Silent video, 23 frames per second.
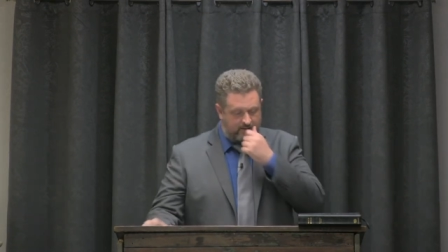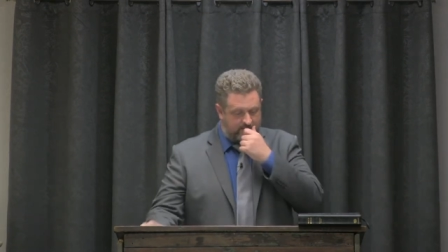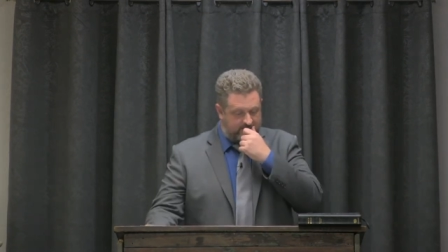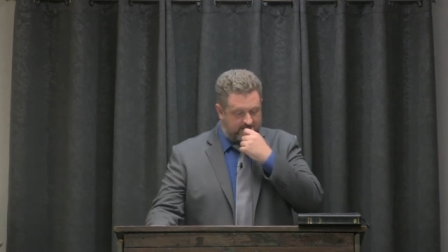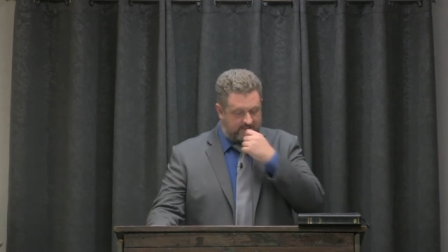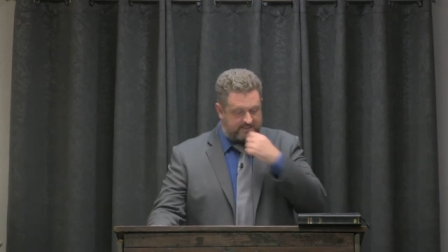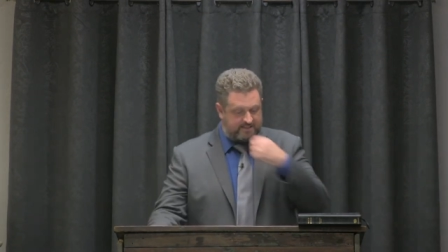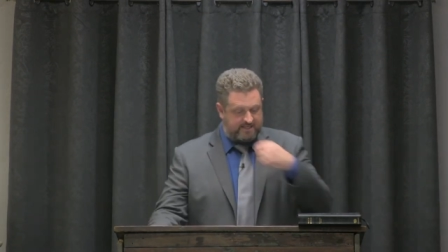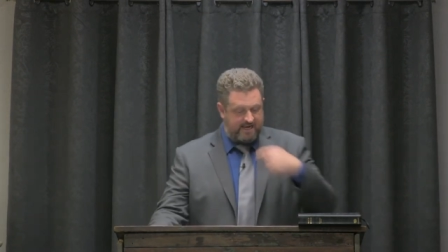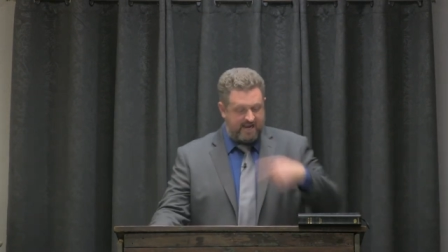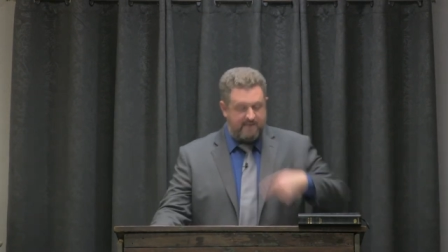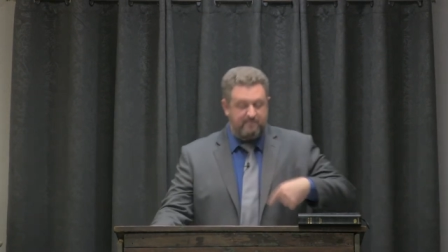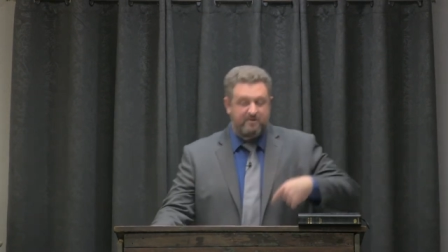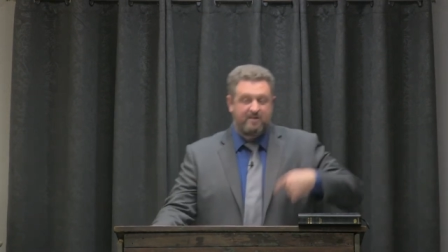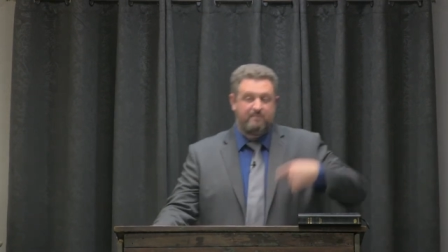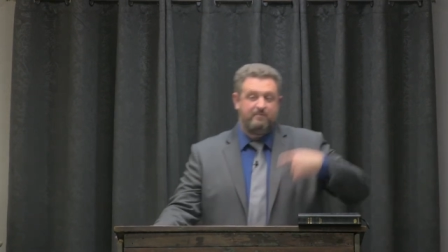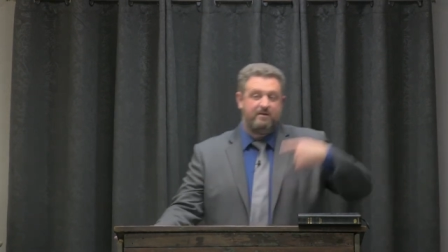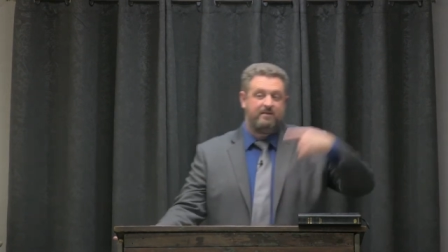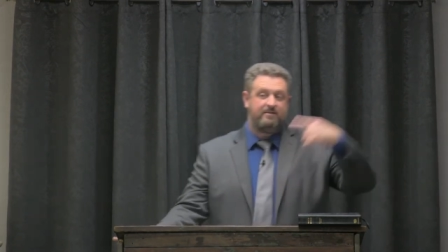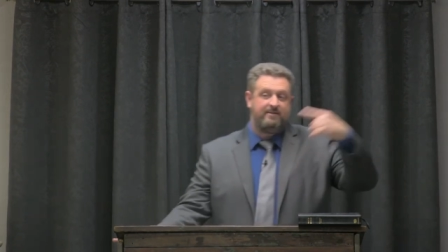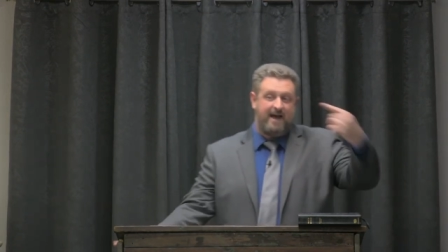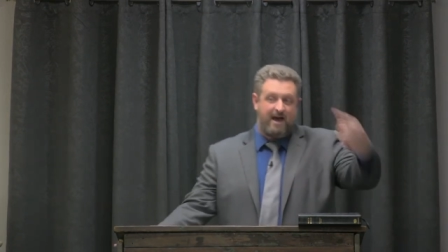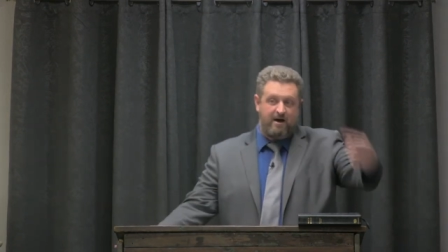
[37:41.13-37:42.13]
The same
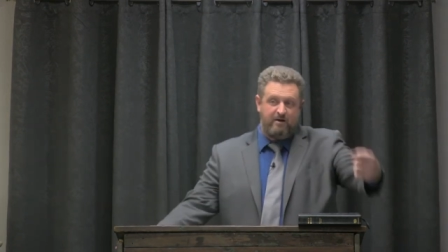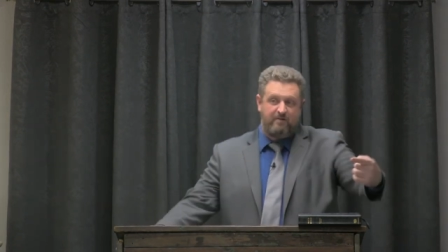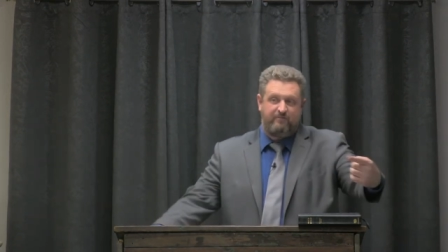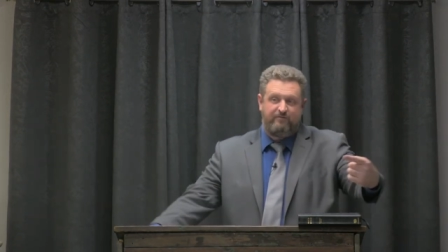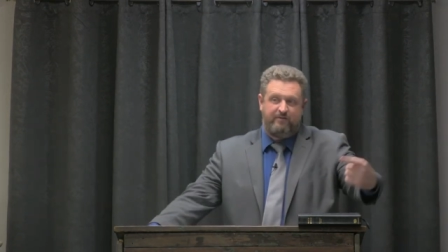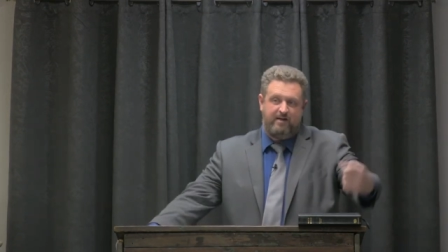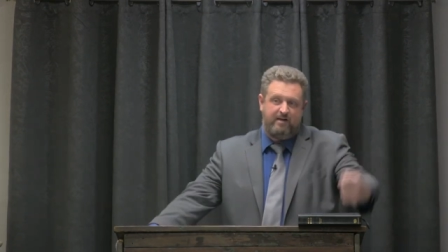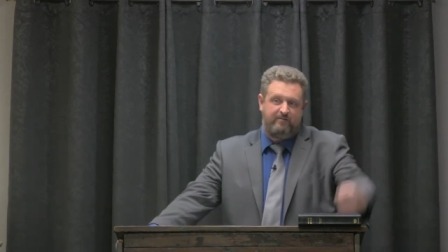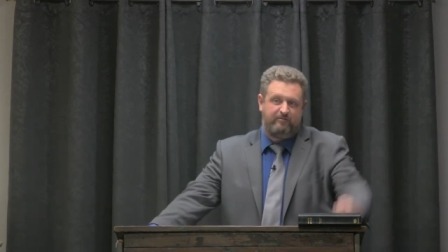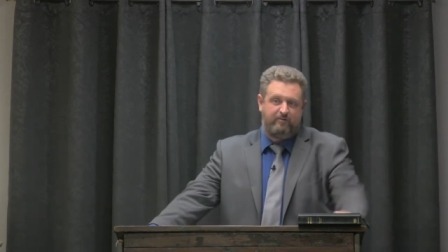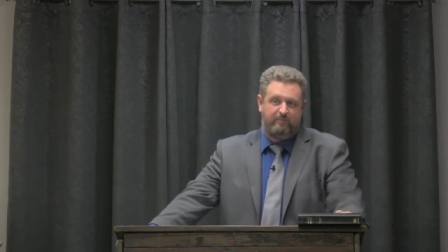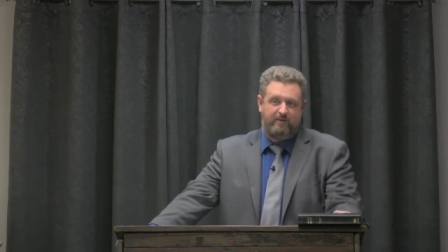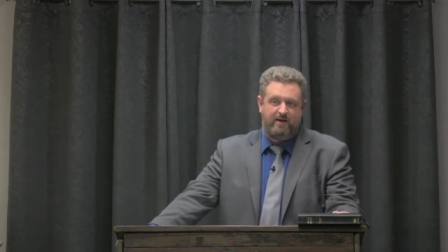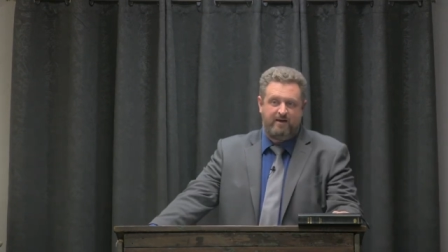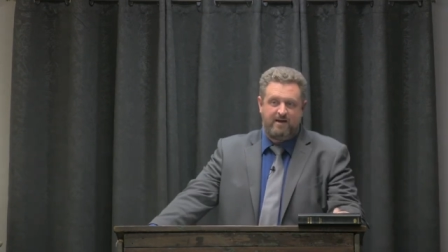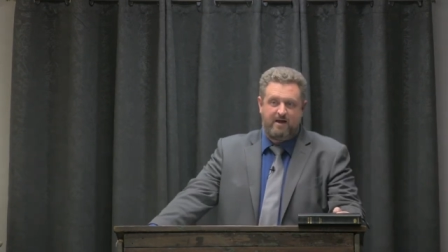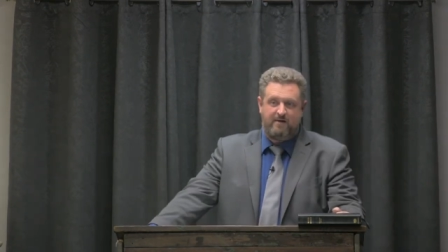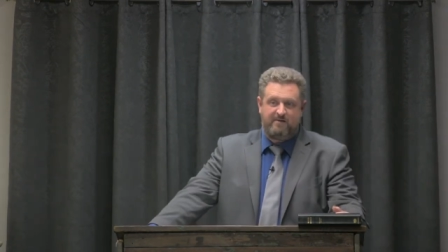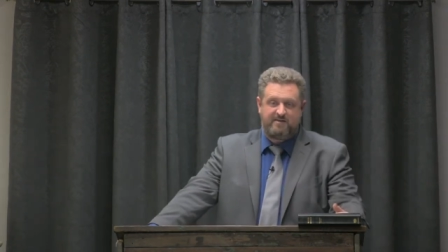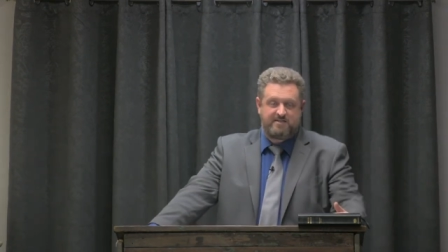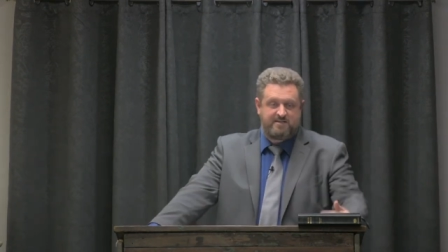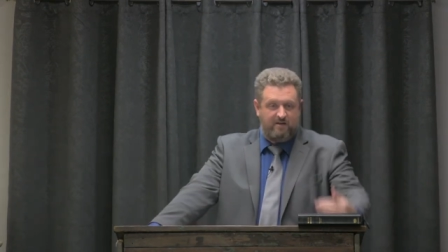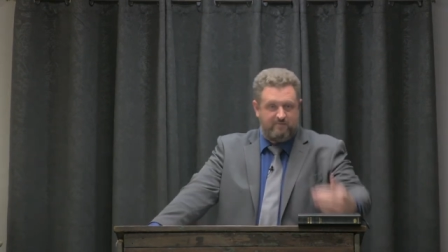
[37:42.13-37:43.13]
commit thou to faithful men.
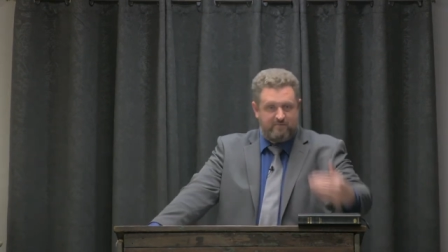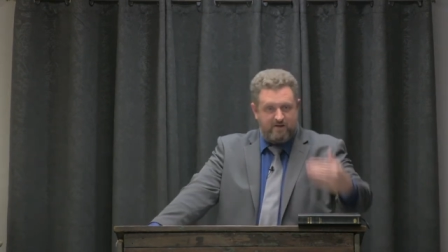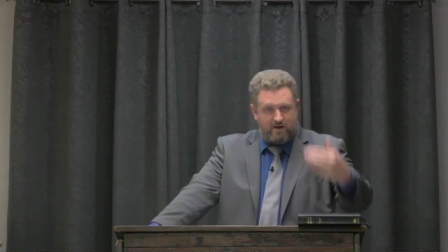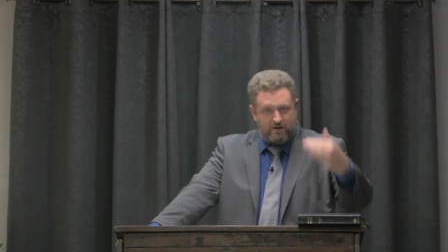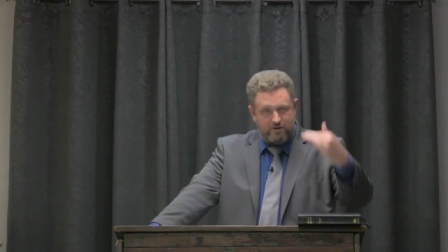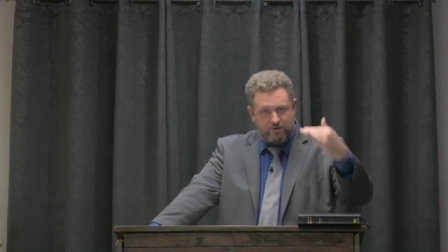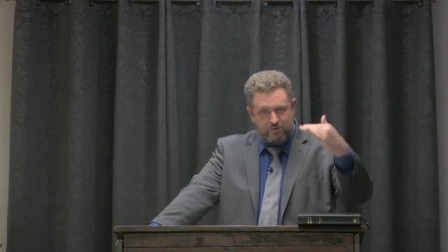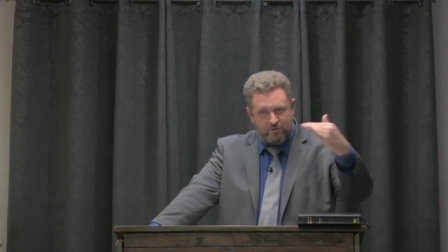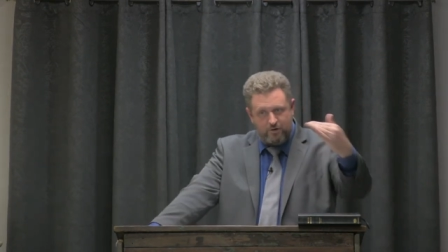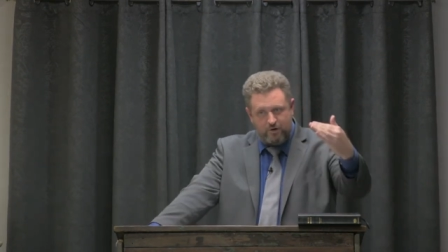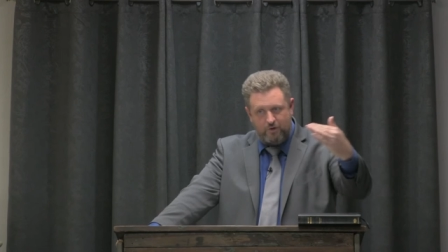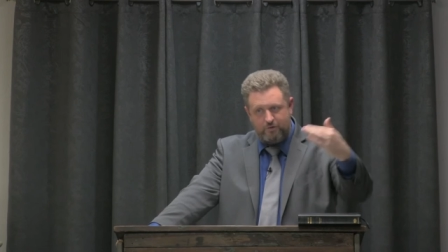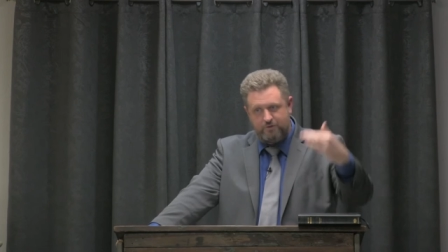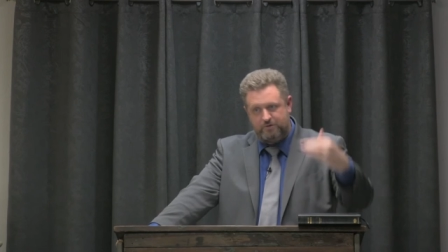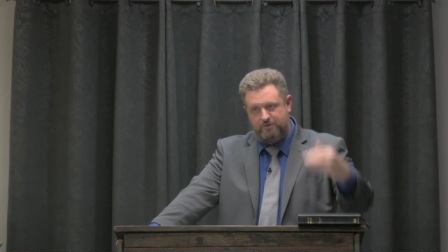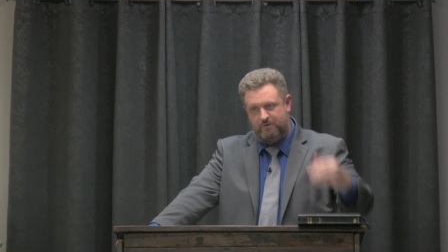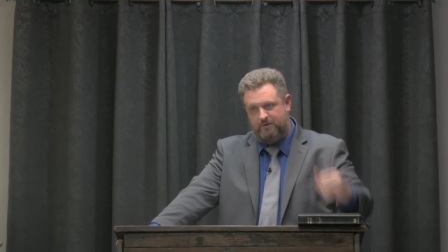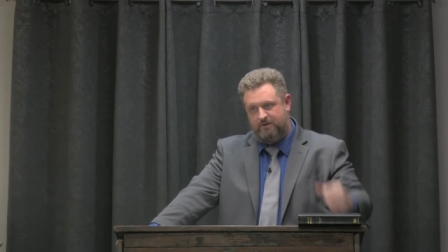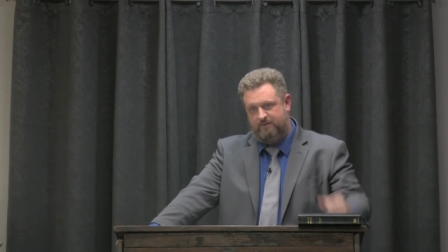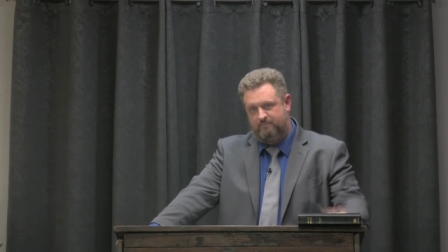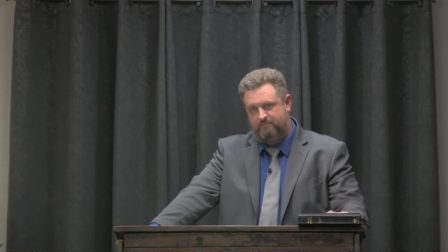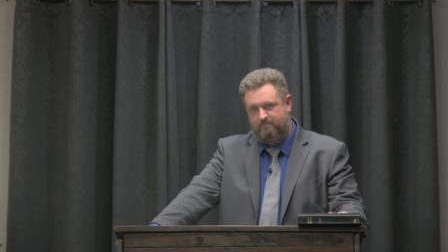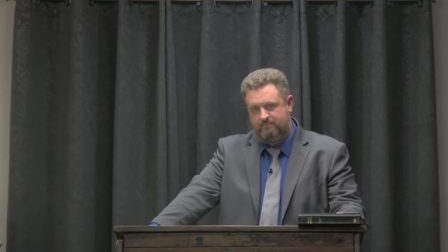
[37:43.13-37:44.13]
Now he's telling them, now you go do
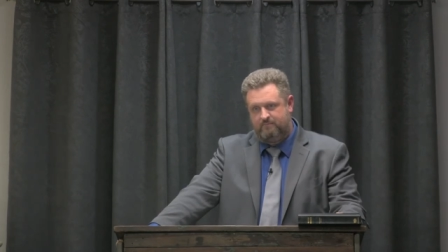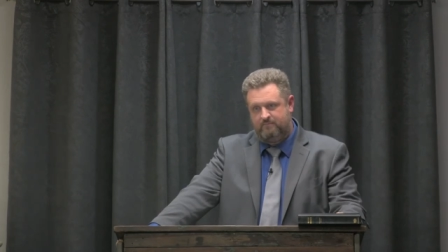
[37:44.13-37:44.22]
it.